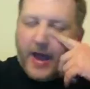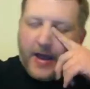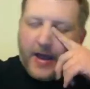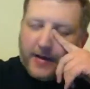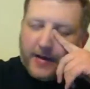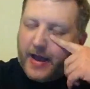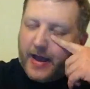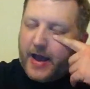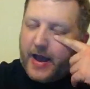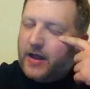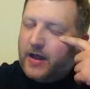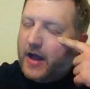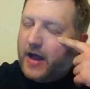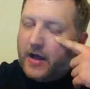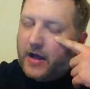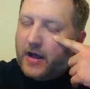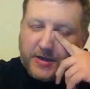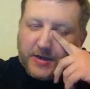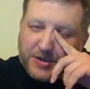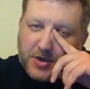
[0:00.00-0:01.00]
yeah, yeah. I'll,
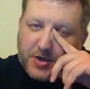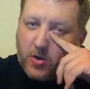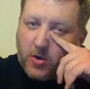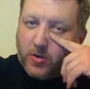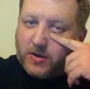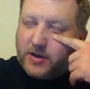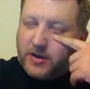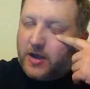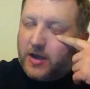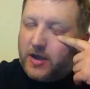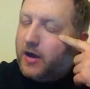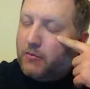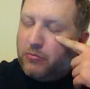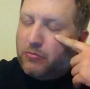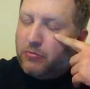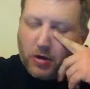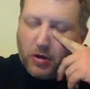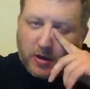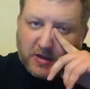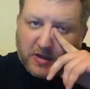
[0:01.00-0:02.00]
I'll, let you know what the uh,
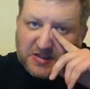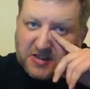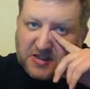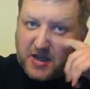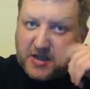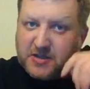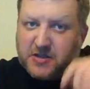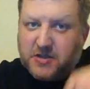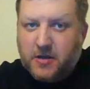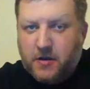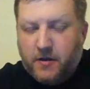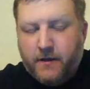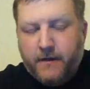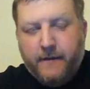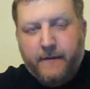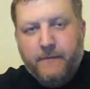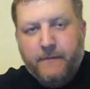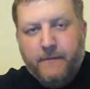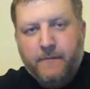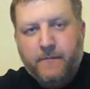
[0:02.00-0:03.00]
Brooklyn says.
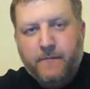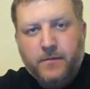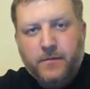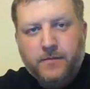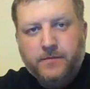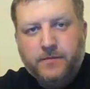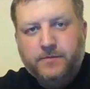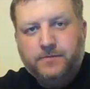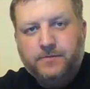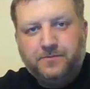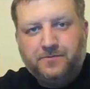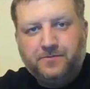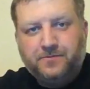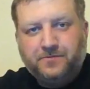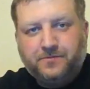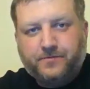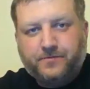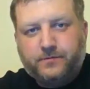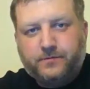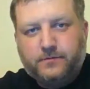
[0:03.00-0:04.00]
Mm-hmm. All right,
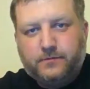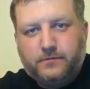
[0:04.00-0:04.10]
take it easy.